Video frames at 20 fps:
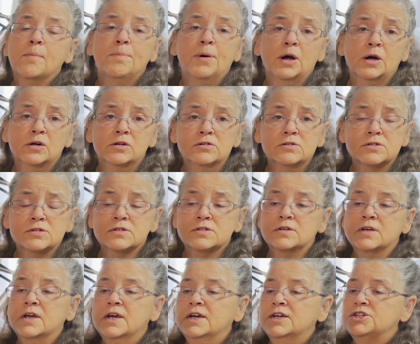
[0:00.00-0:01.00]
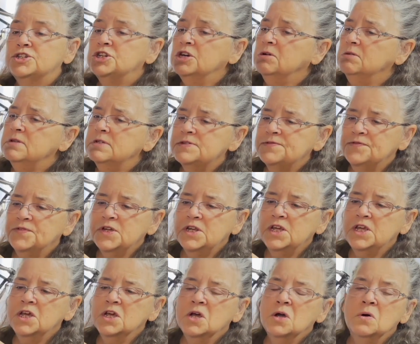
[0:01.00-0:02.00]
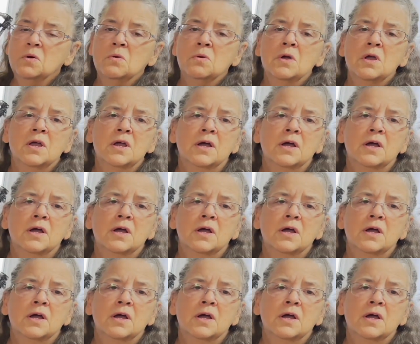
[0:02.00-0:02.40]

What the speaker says: posts, share this video,